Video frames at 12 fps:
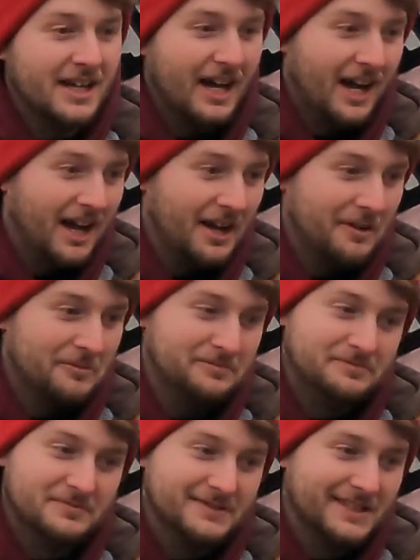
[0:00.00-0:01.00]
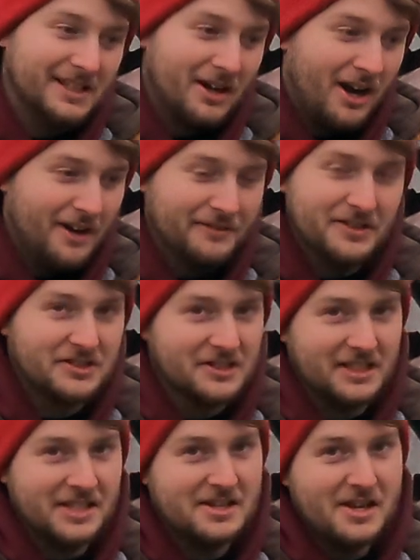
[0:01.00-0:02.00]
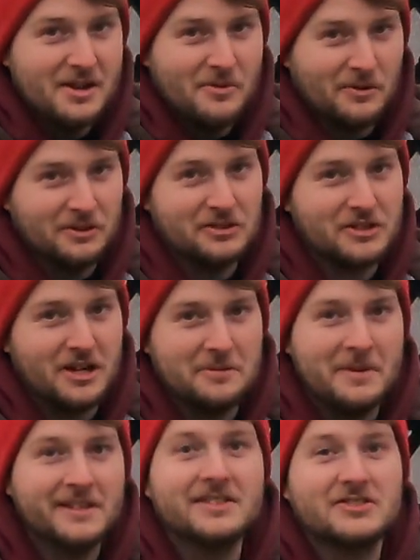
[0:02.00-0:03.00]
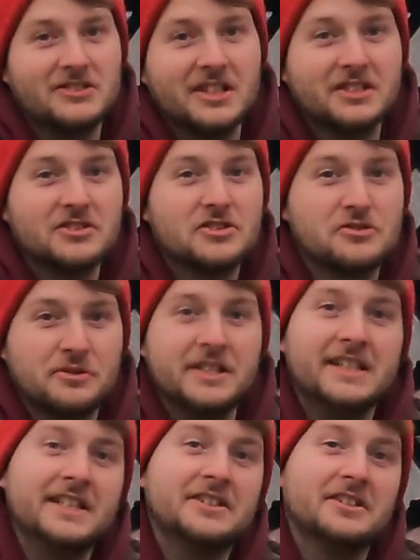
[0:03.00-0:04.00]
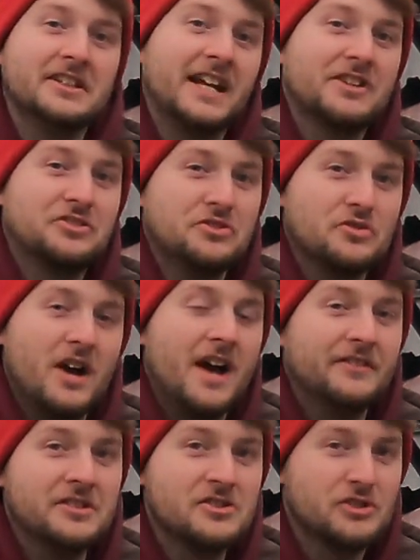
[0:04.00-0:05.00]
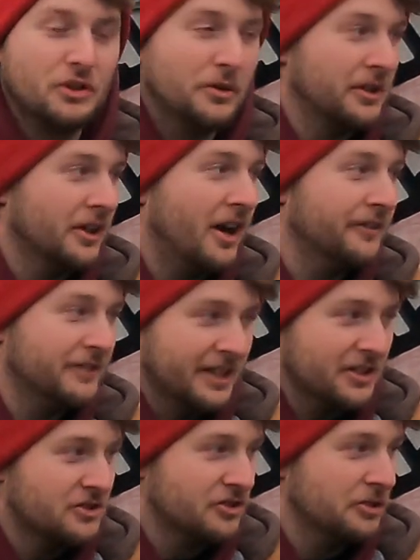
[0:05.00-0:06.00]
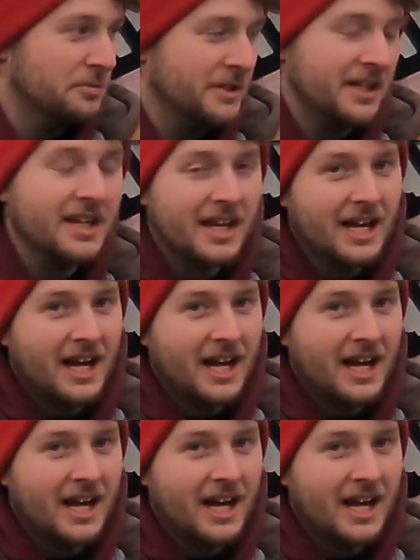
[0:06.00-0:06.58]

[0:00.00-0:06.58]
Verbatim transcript: Uh, obviously, we're going to try to make this thing street legal and actually drive it and show it off like it should be.